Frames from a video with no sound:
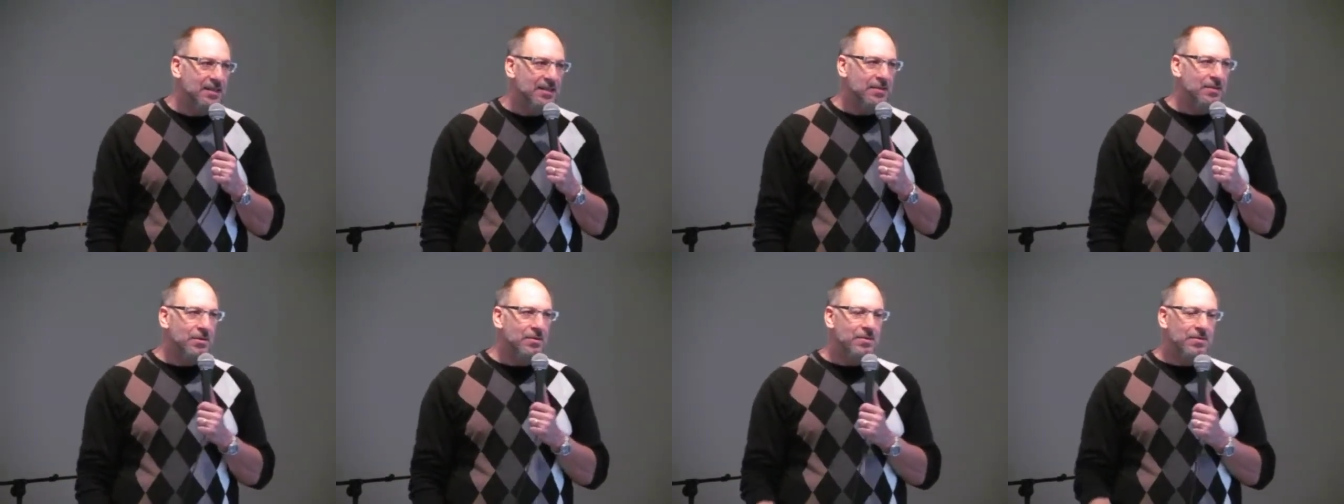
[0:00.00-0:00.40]

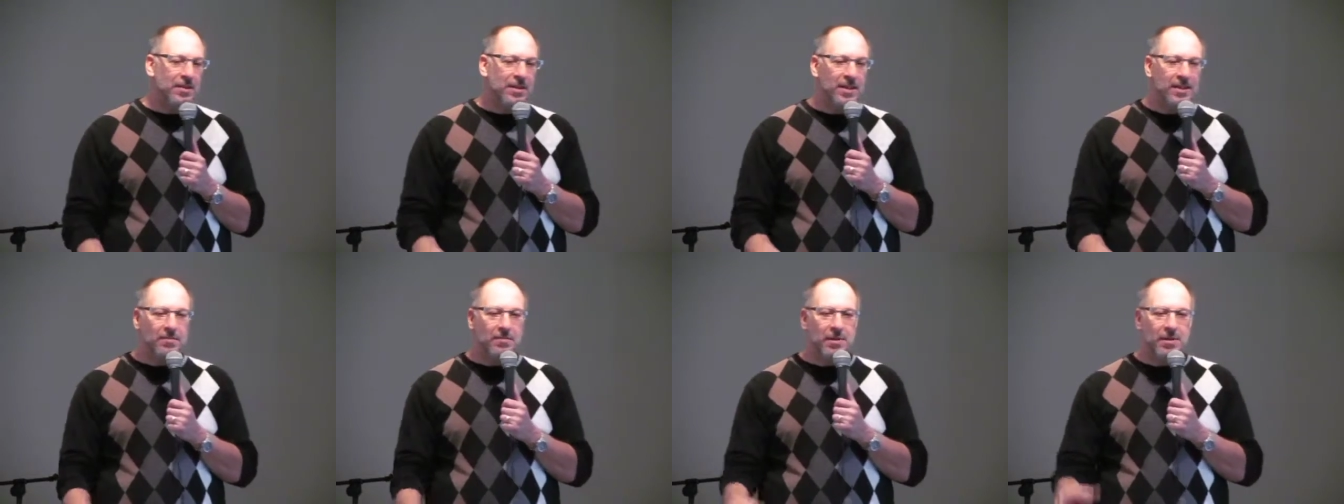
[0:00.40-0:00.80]
Lord,
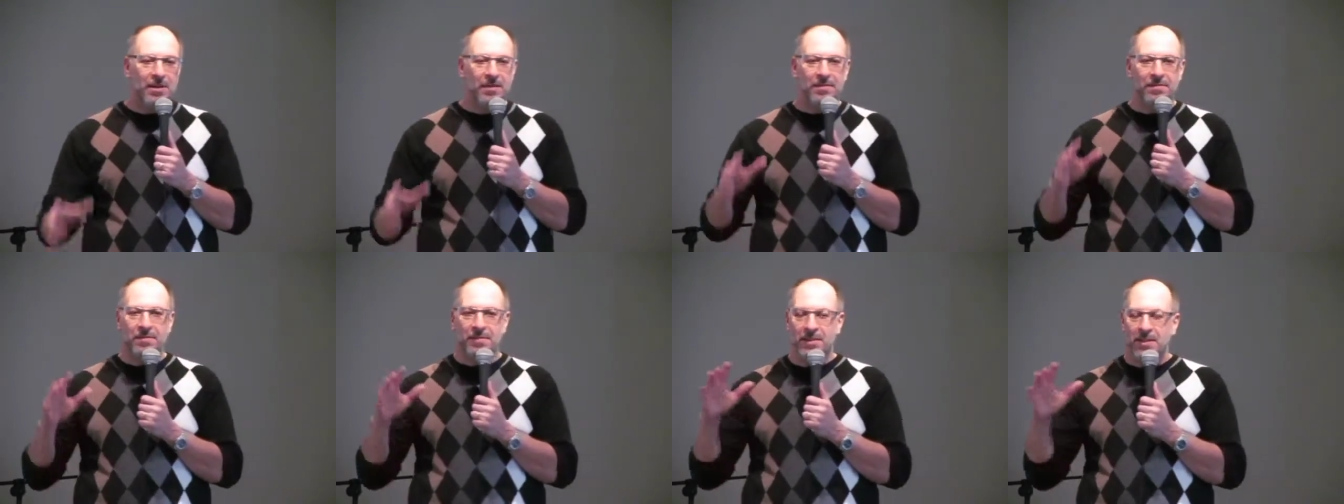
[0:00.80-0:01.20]
forgive me
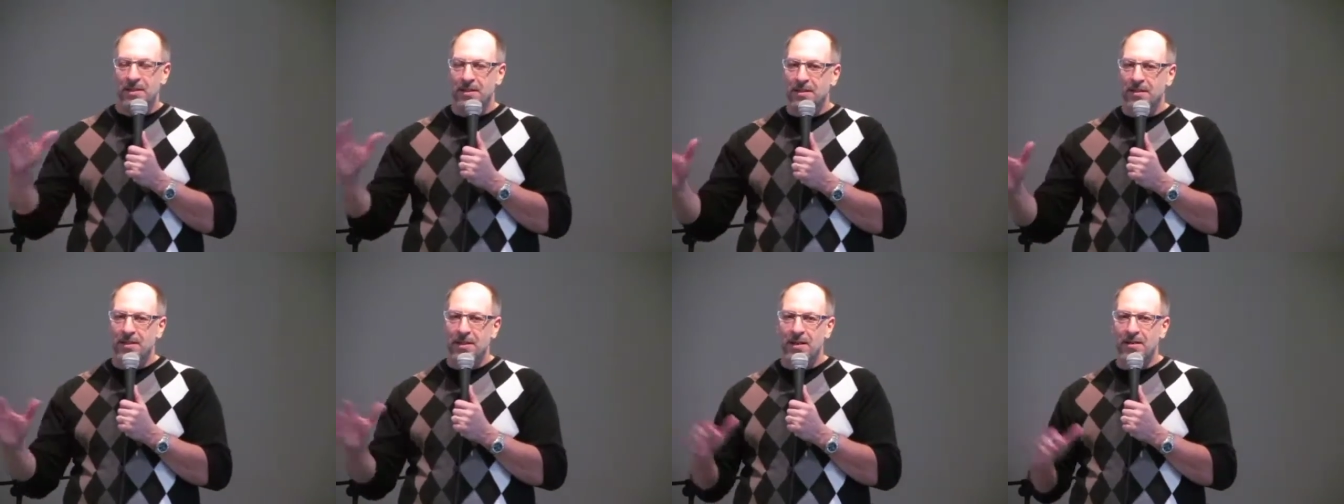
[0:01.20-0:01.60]
of
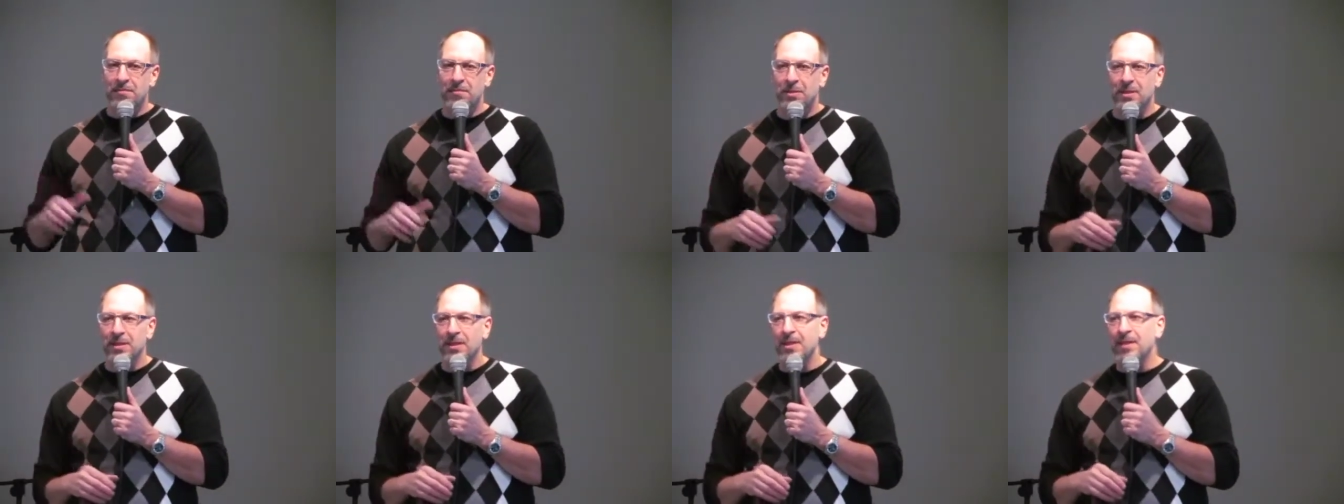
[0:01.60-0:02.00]

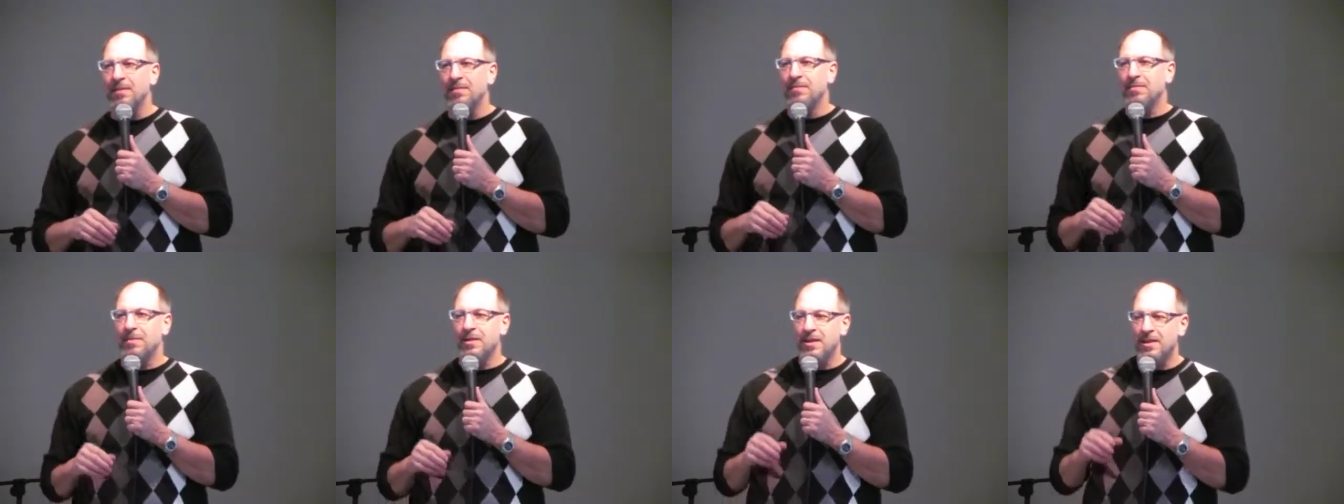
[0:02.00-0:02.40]
unbelief.
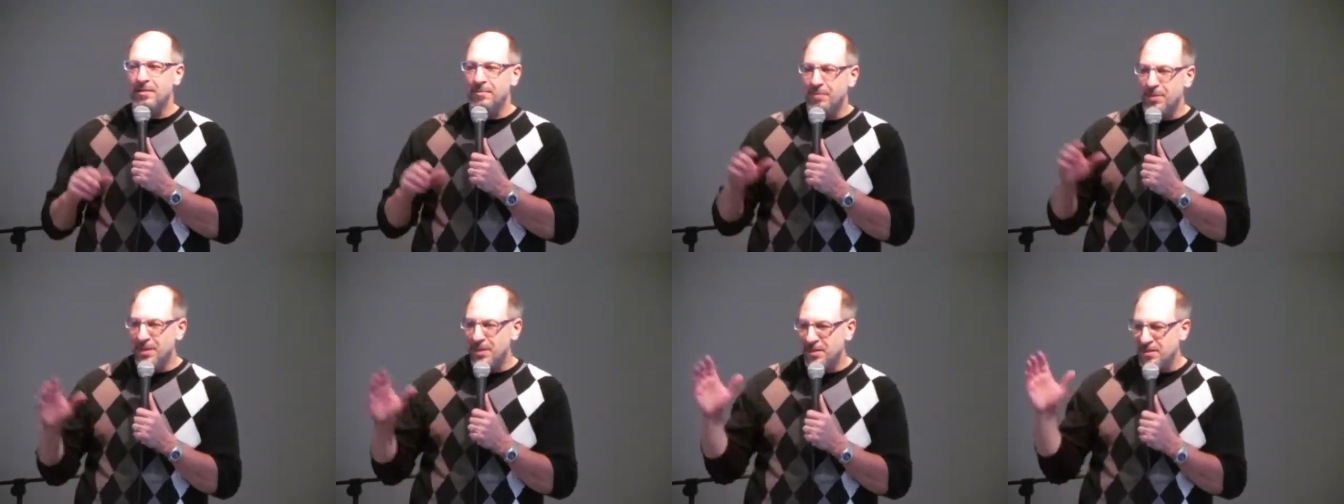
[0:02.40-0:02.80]

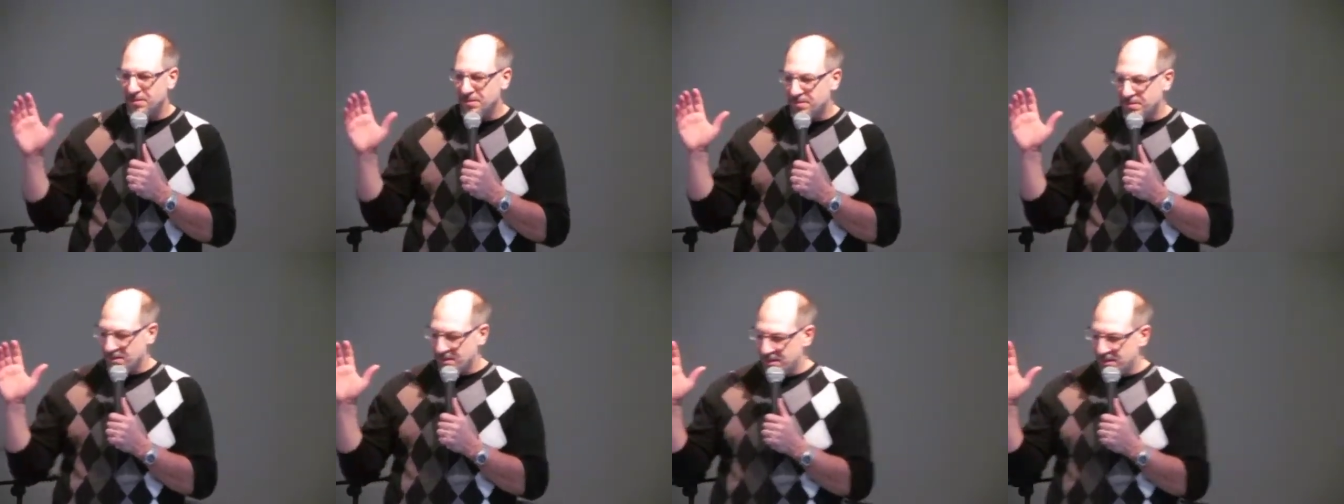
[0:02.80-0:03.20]
Forgive me of